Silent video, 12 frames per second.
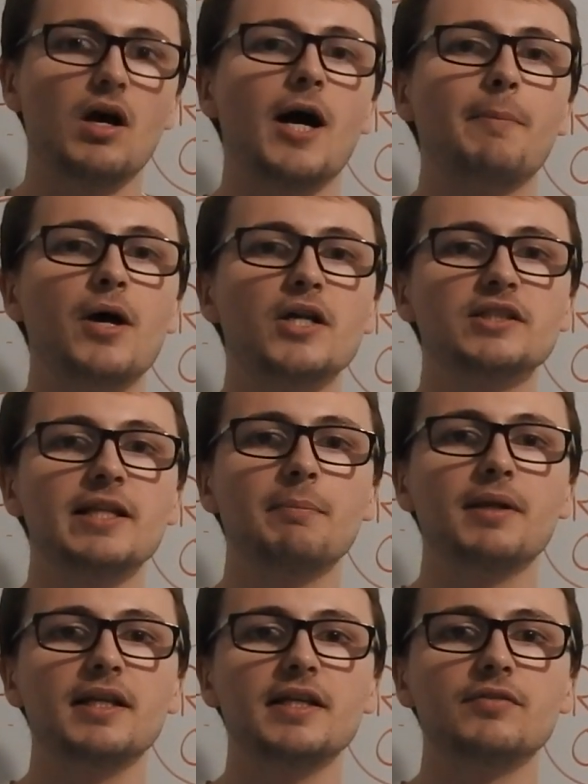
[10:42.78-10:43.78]
I personally
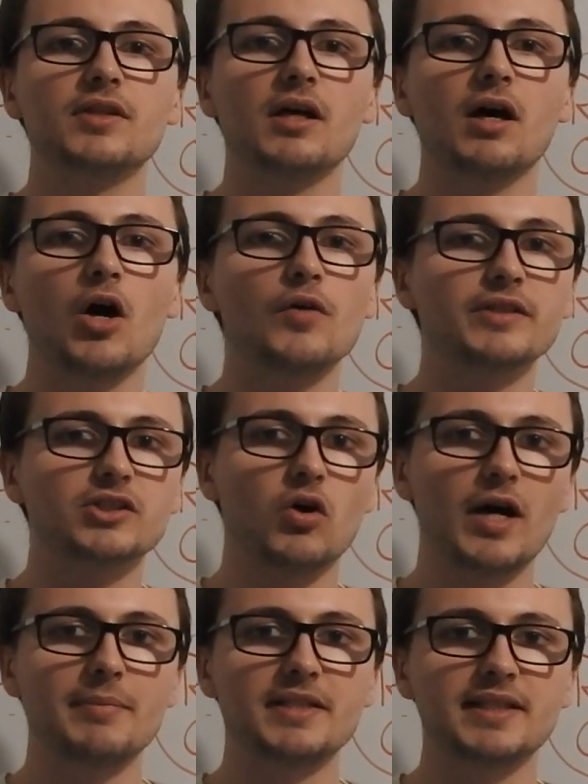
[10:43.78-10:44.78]
believe that over
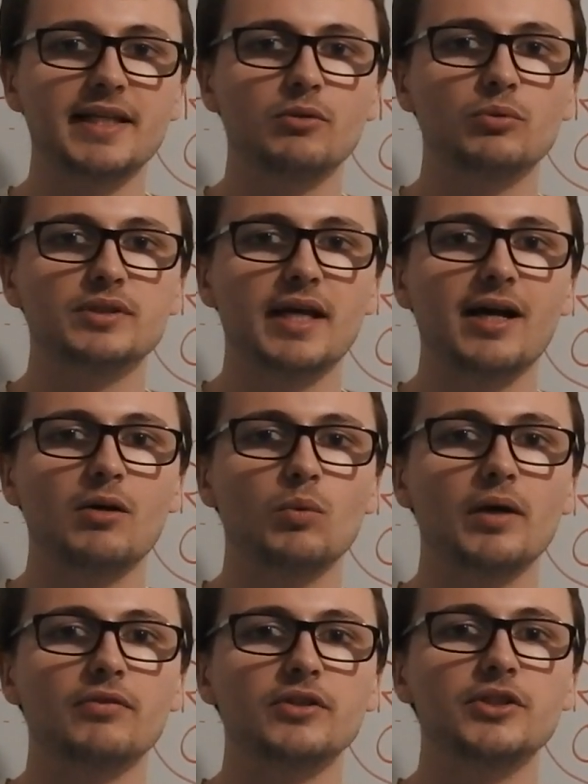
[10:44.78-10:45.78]
time this equals out
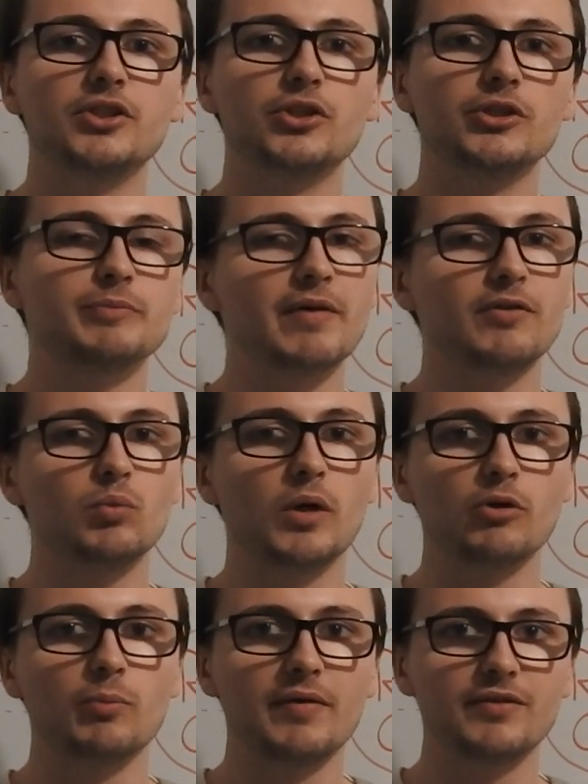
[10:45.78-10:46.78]
whether you choose method 1
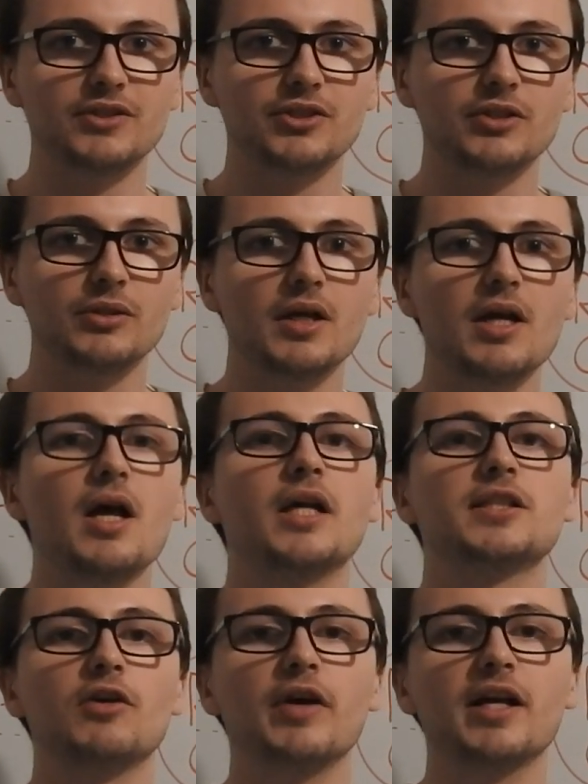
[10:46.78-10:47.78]
or method 2,
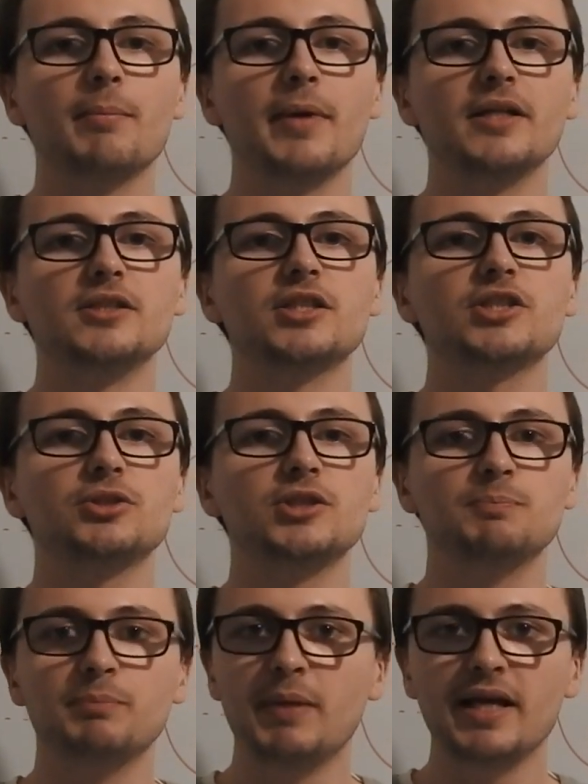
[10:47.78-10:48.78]
so I recommend
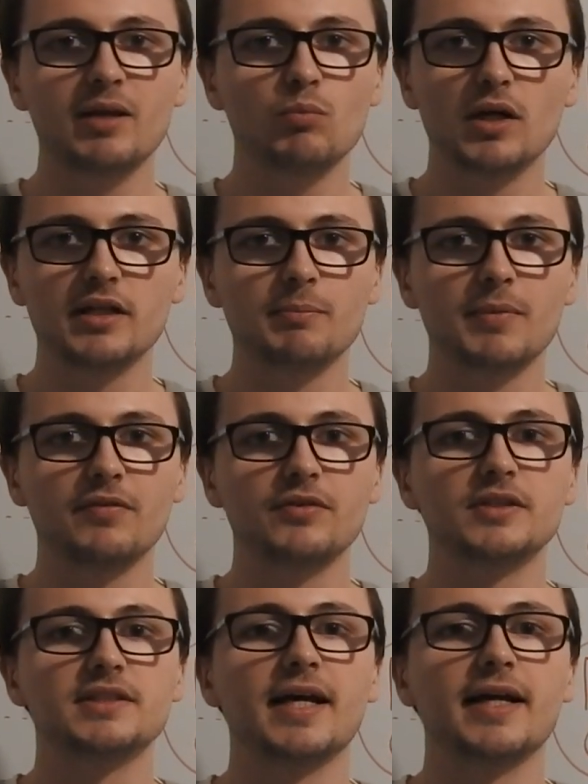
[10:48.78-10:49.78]
just picking one of the
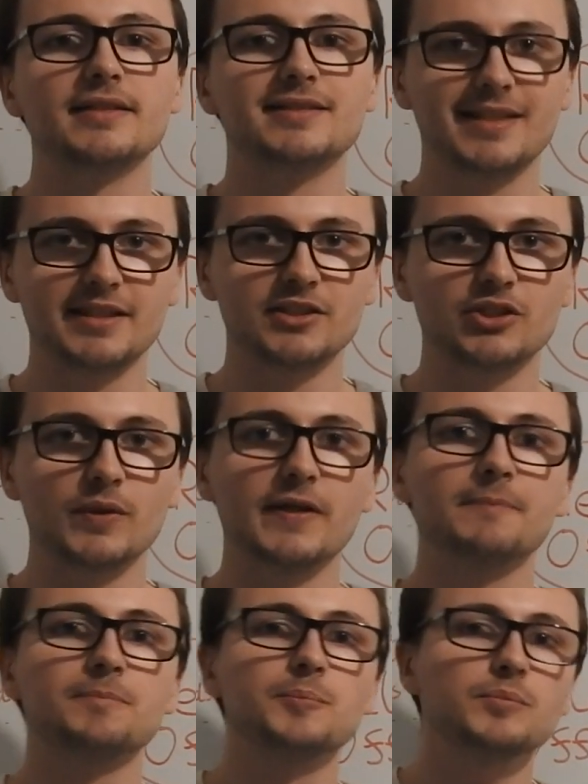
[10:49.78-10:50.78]
methods and sticking to it.
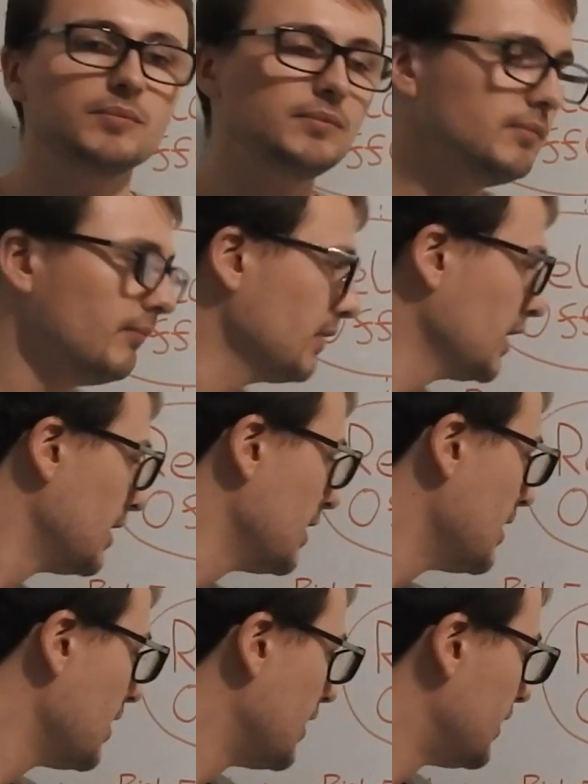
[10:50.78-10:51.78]

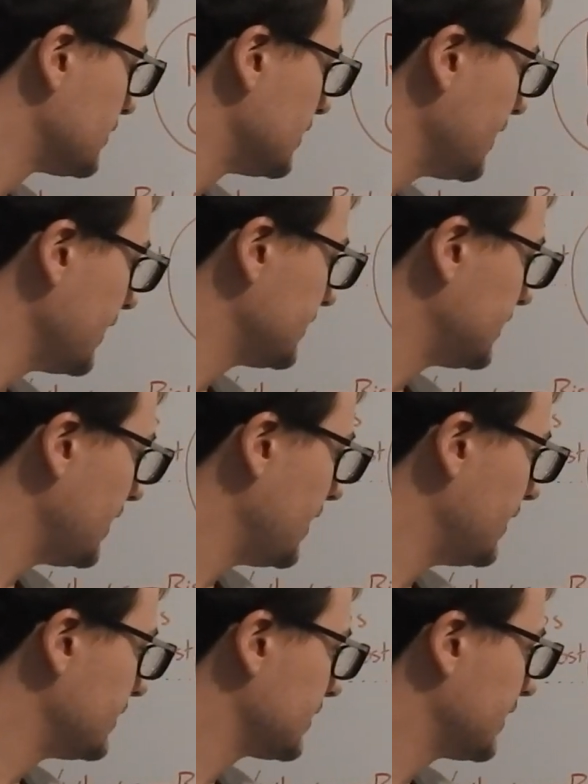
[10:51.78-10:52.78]
The next
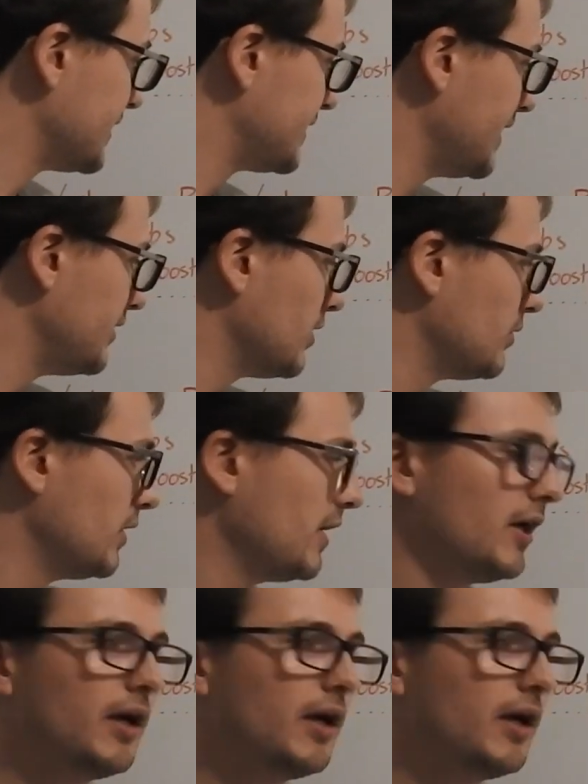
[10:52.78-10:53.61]
is casino.